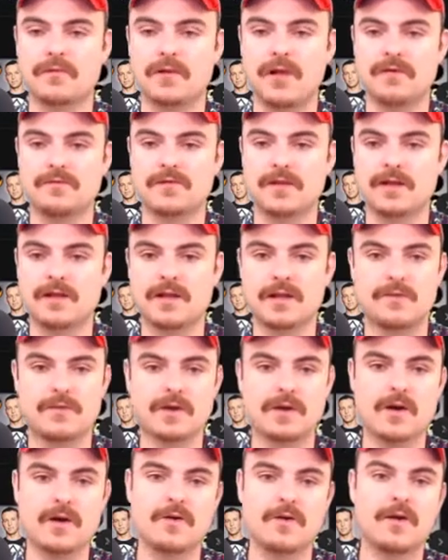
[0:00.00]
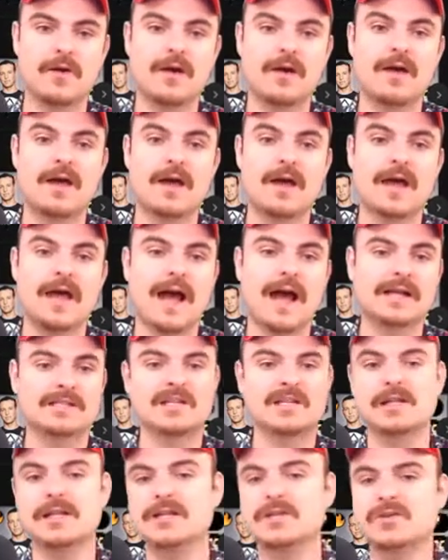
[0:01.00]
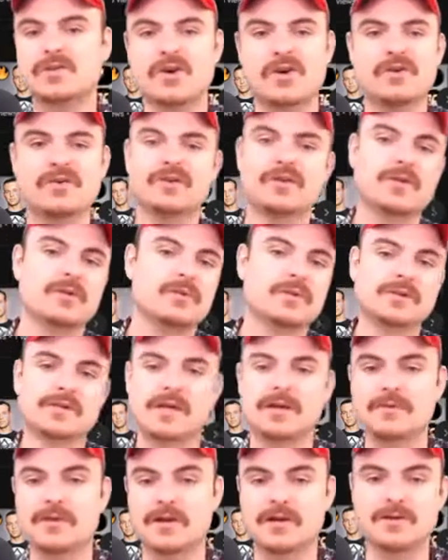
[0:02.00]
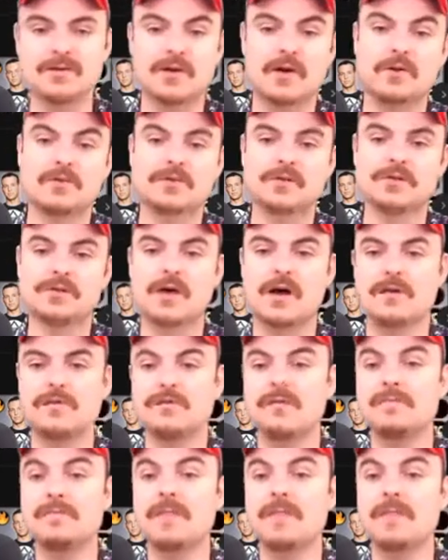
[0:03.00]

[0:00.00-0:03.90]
Lovely. There we go. It has a little intro, you know, all the same kind of old stuff.